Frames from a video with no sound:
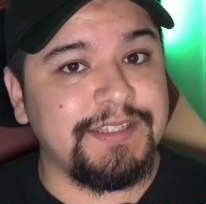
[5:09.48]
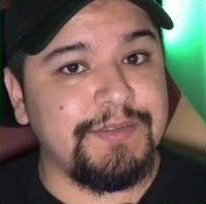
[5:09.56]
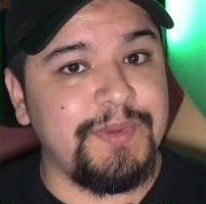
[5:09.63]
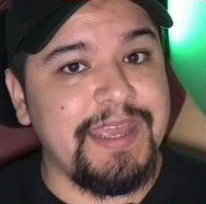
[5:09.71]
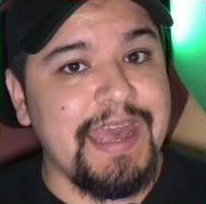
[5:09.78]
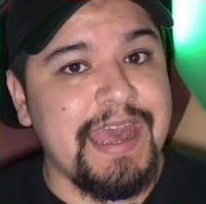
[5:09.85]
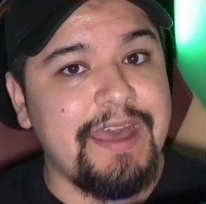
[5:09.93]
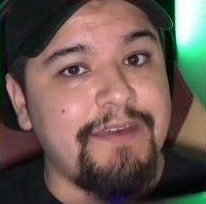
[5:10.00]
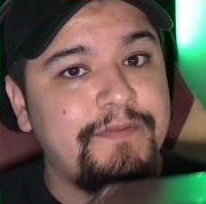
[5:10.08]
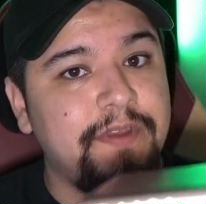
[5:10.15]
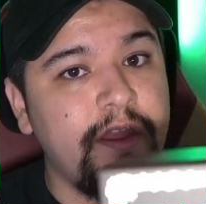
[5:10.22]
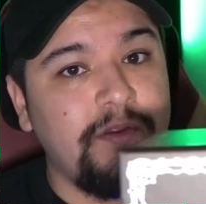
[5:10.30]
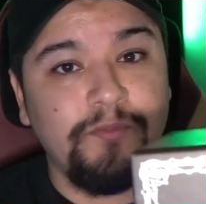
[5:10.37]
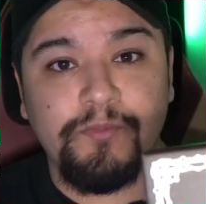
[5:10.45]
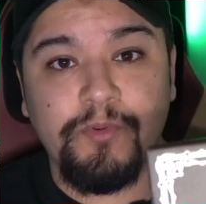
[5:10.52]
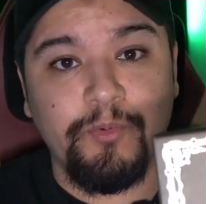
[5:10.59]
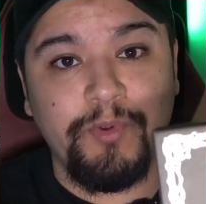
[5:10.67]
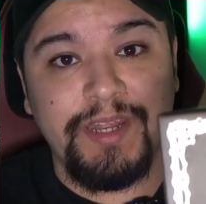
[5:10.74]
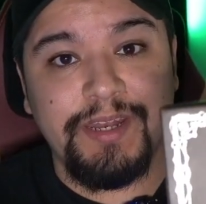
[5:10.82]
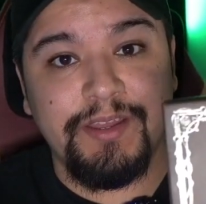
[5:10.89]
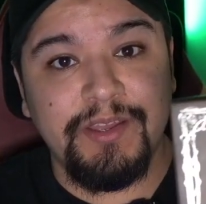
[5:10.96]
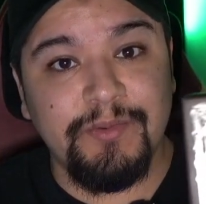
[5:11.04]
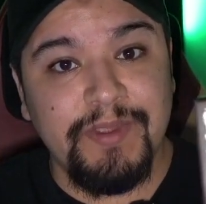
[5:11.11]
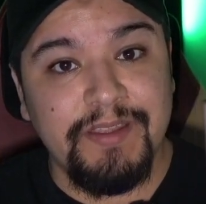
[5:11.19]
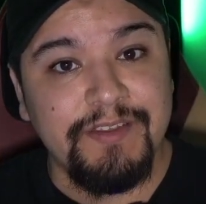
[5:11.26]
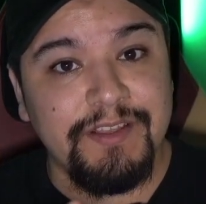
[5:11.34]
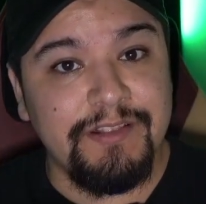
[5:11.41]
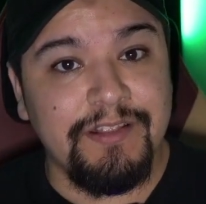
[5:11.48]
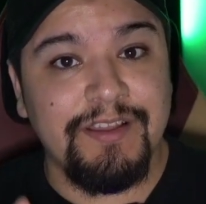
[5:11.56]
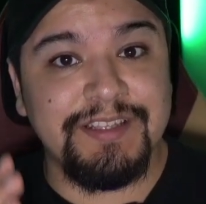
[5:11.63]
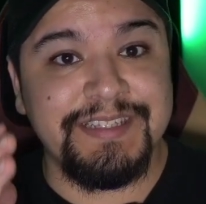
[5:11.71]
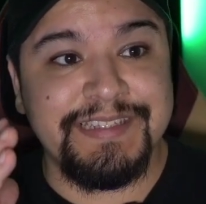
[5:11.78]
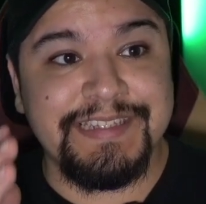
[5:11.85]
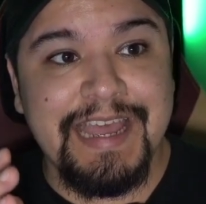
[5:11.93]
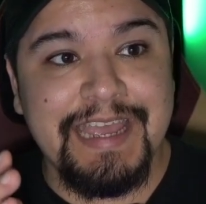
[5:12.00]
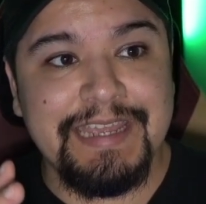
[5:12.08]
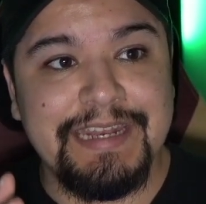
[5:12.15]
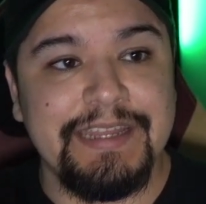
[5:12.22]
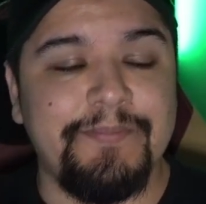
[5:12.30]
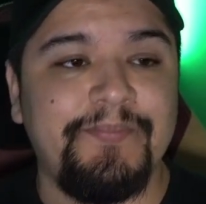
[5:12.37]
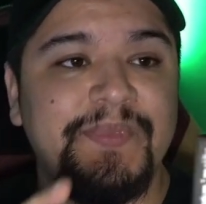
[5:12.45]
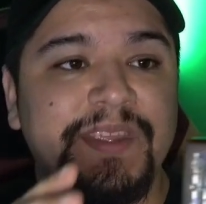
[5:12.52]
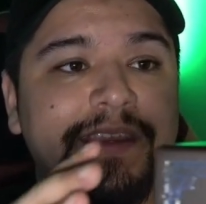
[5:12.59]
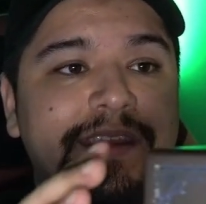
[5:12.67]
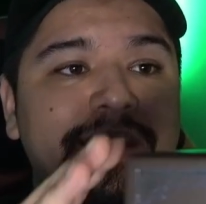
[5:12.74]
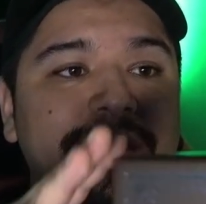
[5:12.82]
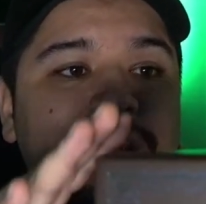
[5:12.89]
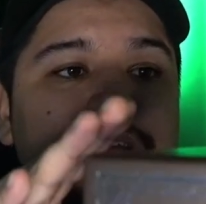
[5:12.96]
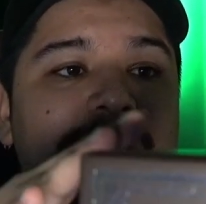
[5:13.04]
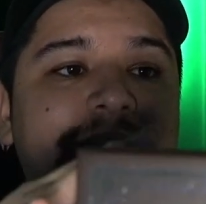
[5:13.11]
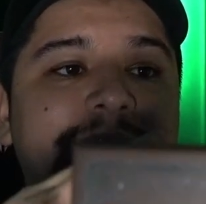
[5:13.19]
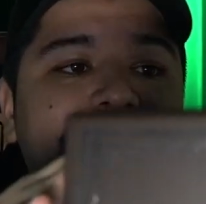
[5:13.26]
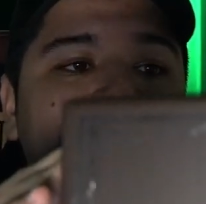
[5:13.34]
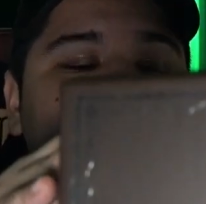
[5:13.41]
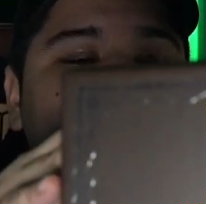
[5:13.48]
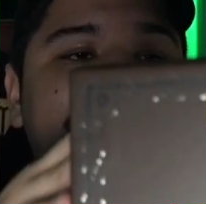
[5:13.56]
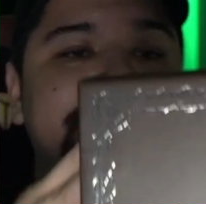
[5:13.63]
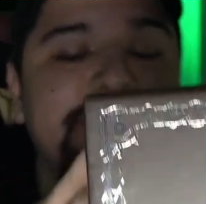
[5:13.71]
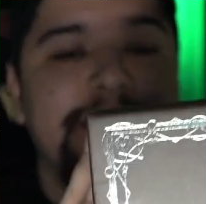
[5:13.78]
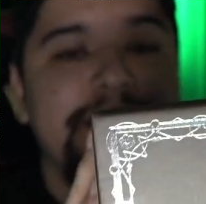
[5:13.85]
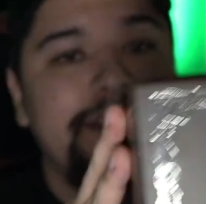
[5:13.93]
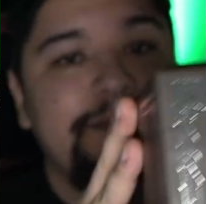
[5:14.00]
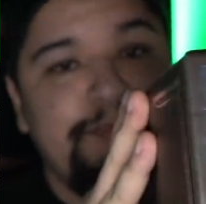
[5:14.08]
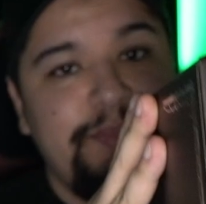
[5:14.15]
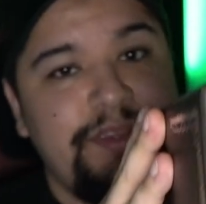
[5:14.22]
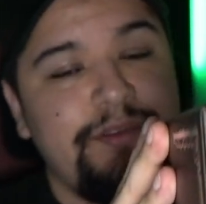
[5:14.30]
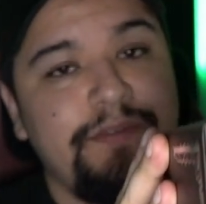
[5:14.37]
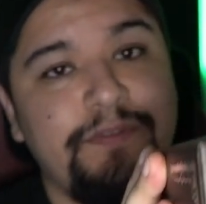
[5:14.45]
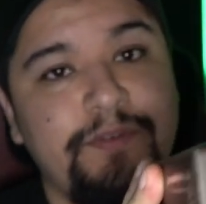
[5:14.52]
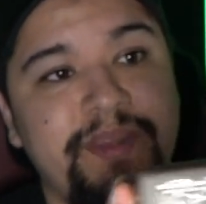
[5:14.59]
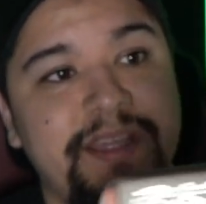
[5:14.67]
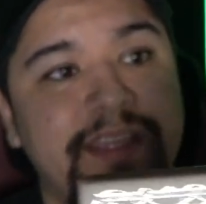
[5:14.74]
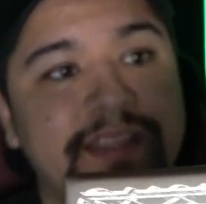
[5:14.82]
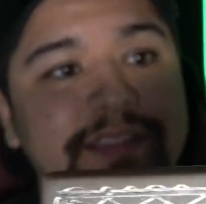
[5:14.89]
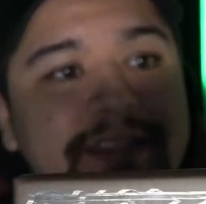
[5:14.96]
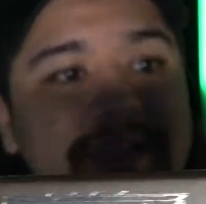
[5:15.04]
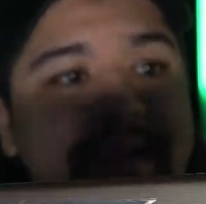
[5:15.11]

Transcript: we have Rowena Ravenclaw's Diadem. Now, this beautiful piece